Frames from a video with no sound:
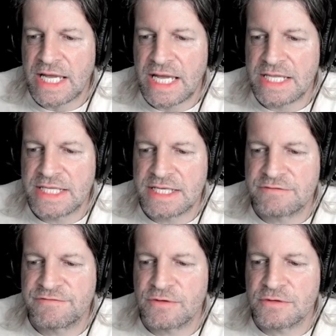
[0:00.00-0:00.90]
and
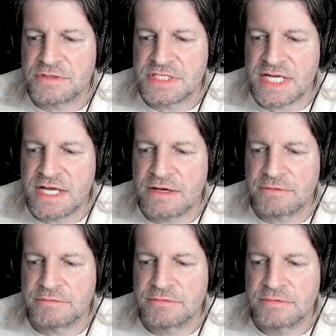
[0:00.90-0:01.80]
then further
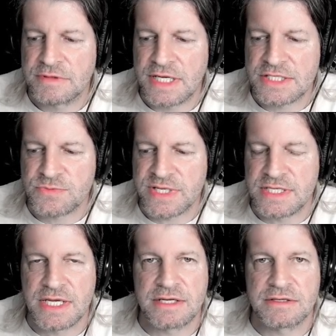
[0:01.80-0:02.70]
down as we
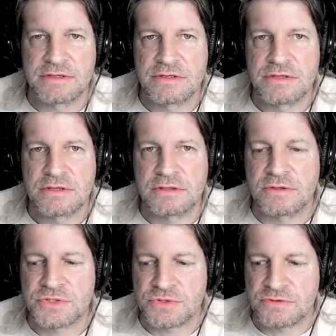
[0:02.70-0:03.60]
get
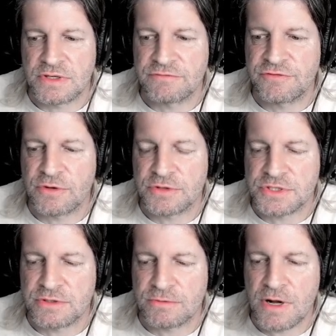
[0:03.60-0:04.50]
closer and farther
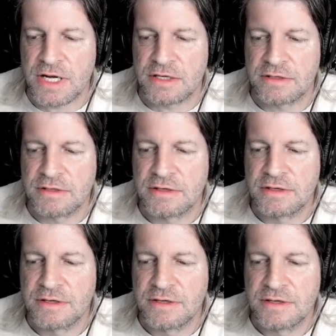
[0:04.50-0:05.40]
to the right.
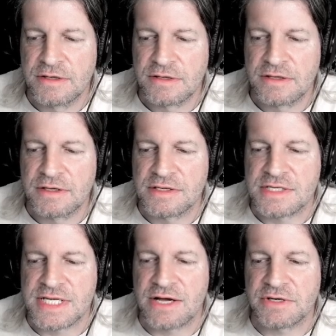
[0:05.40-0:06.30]

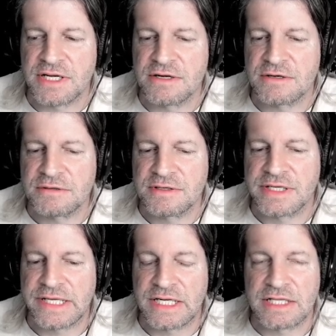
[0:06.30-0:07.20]
Down here,
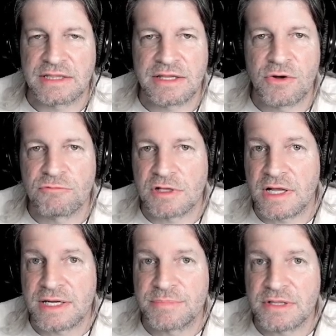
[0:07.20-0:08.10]
in a low
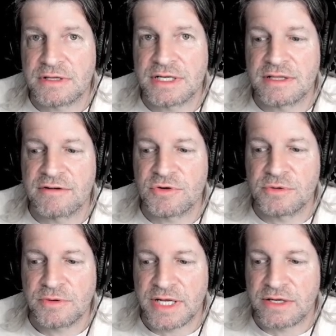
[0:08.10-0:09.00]
reliability
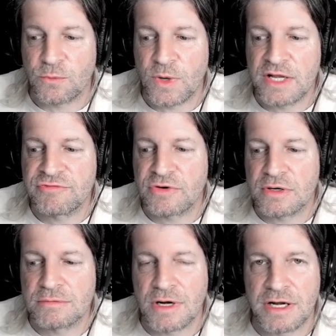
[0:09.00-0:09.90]
level and way
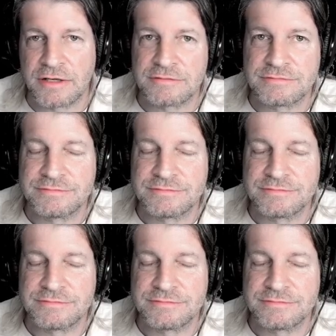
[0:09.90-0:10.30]
far right,